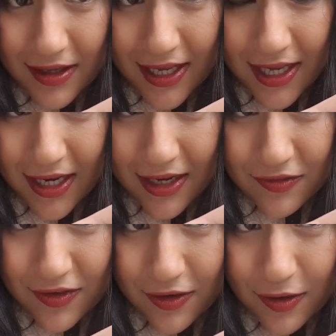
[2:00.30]
a hell
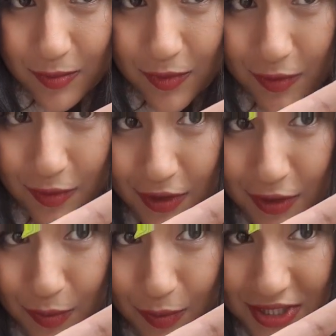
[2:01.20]
of a lot more,
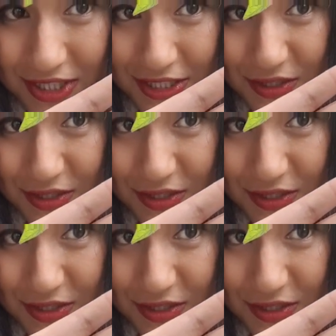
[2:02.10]
which